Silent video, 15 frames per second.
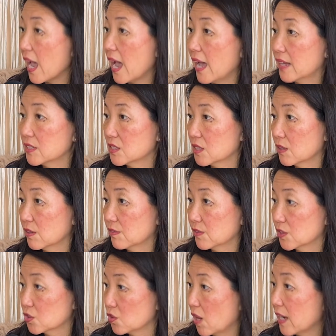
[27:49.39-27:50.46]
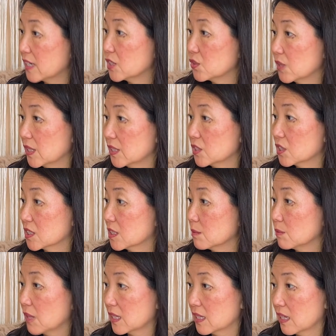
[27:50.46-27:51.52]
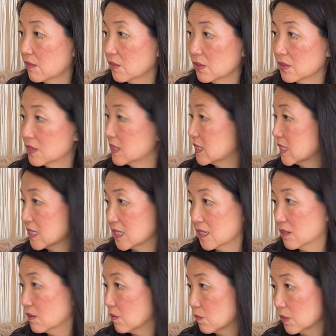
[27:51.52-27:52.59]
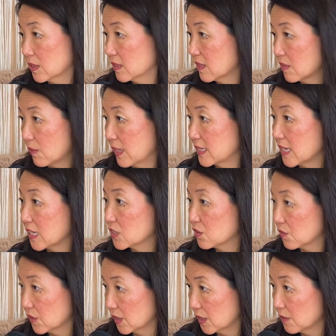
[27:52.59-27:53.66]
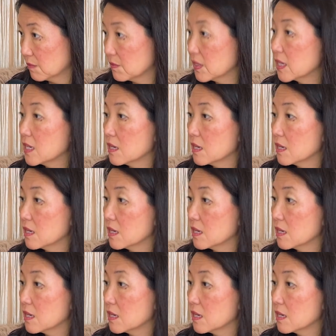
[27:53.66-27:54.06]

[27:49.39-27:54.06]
And so if you're trying to treat just a blood level, this isn't the right test for you.